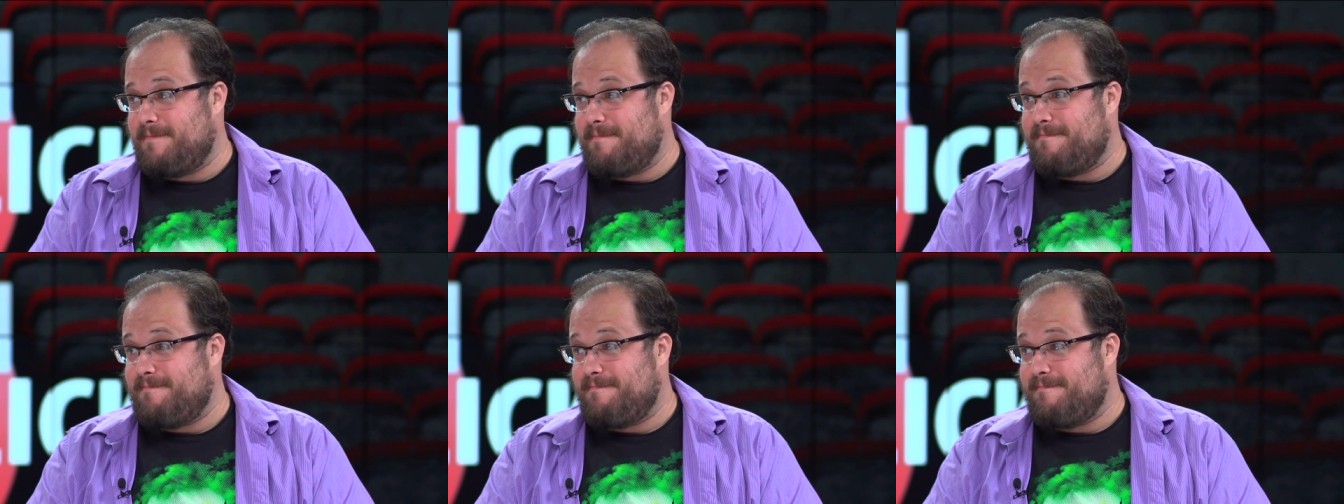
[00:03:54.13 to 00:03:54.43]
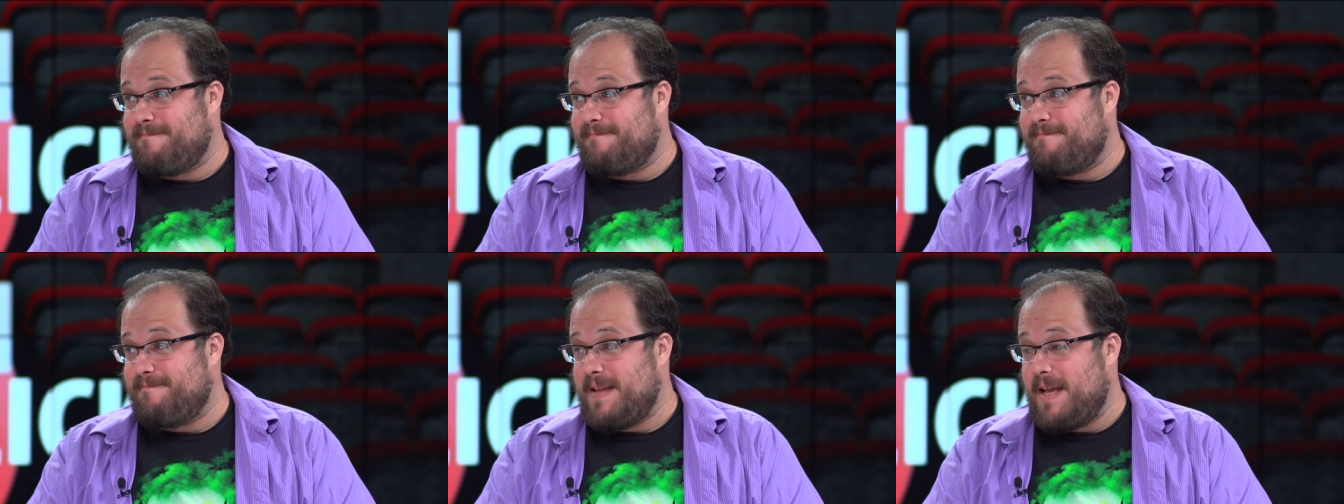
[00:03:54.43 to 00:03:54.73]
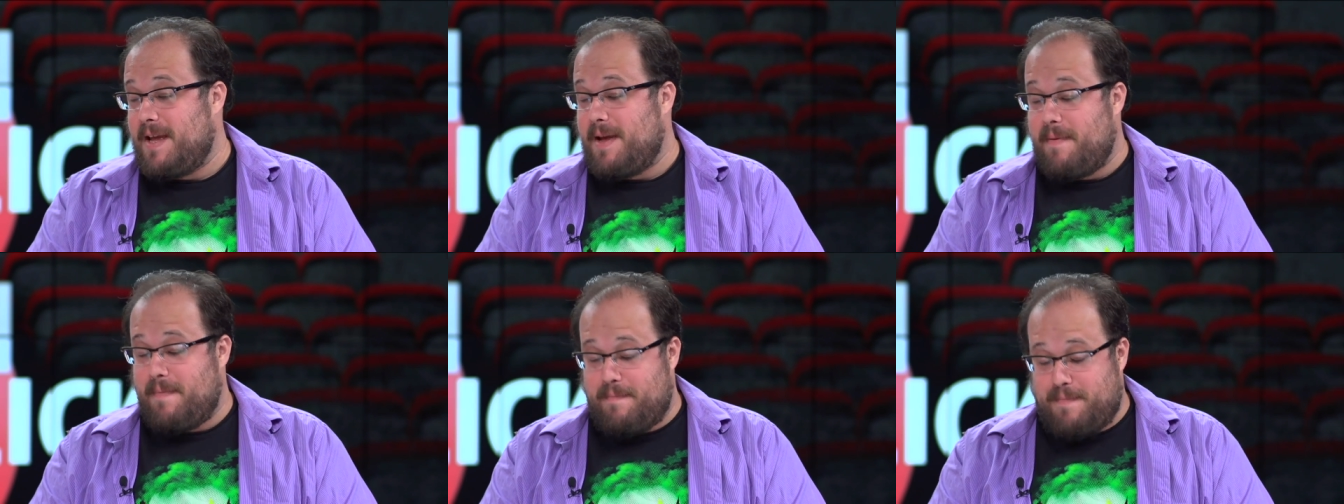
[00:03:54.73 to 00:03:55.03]
yeah, I
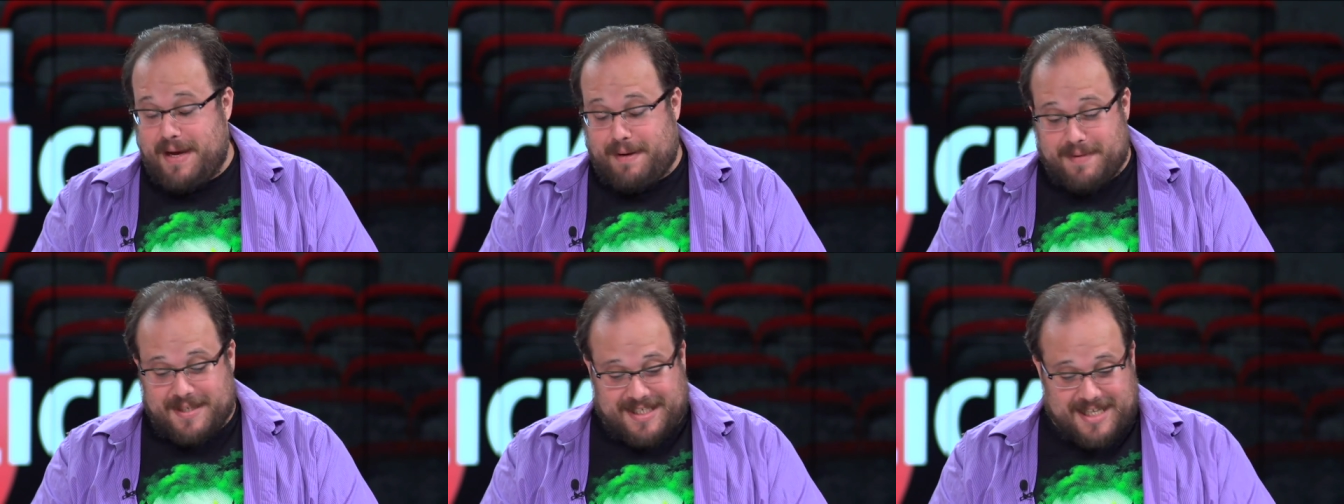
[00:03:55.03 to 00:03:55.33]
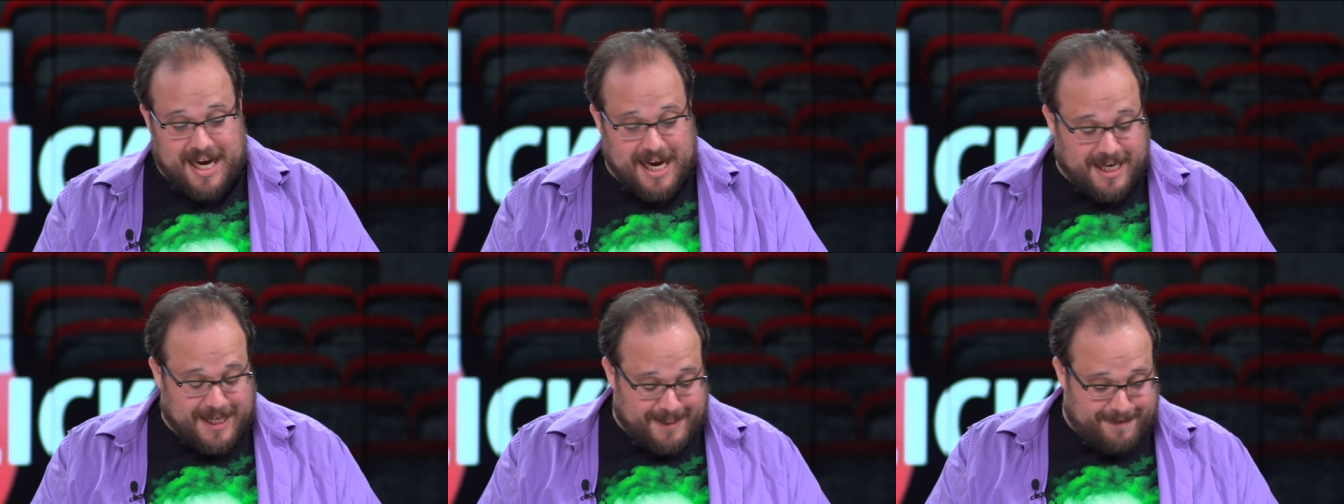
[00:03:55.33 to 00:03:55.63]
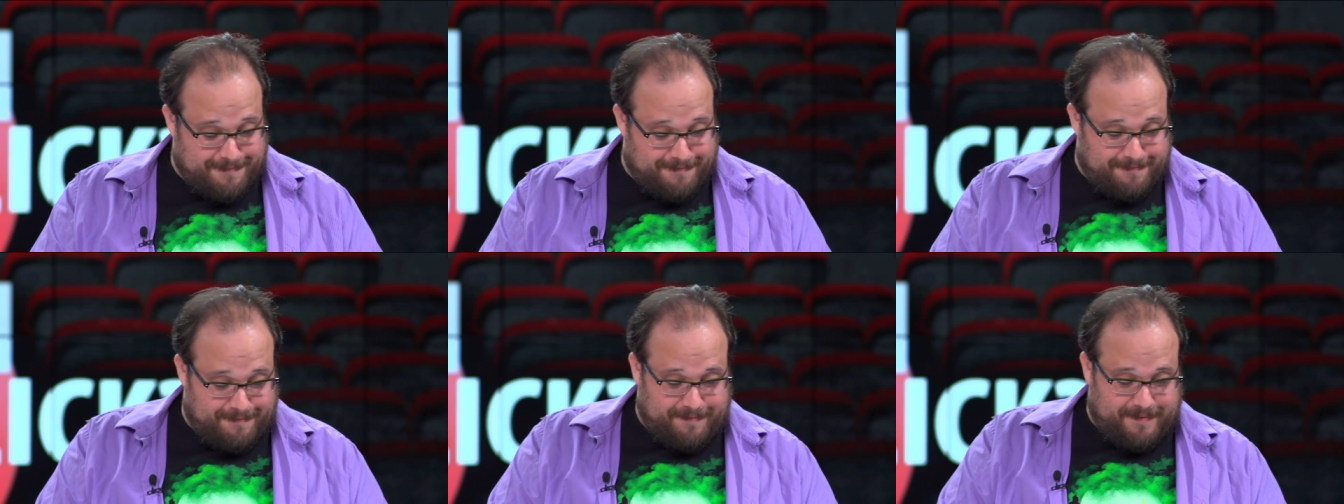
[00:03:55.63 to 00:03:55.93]
don't know that that's I
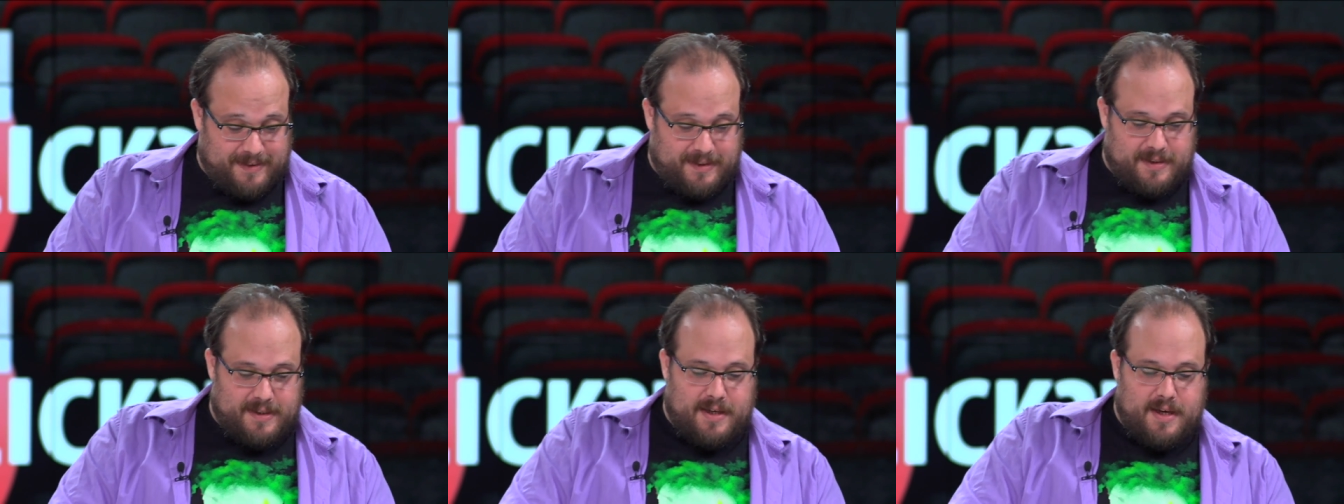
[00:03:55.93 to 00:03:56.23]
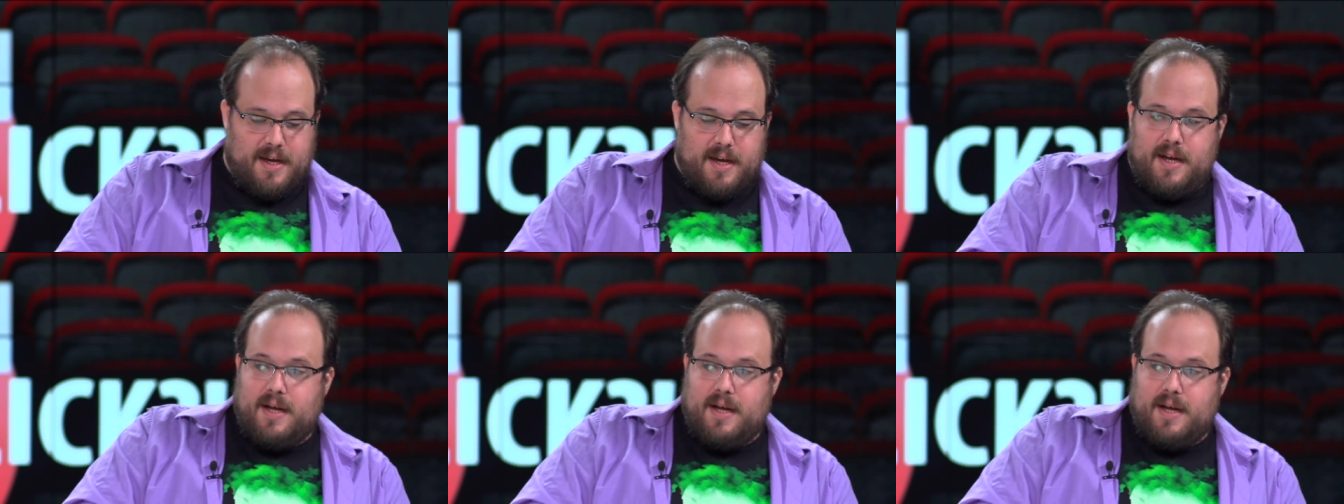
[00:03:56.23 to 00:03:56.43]
don't know that that's a